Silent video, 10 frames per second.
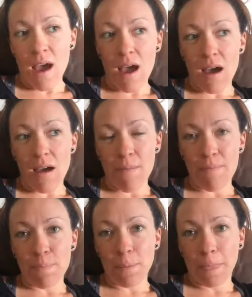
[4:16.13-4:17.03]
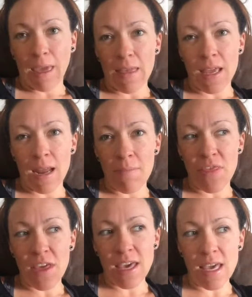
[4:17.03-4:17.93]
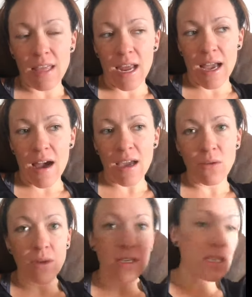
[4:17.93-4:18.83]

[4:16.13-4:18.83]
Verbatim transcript: Um, and then I'm thinking that I kind of want to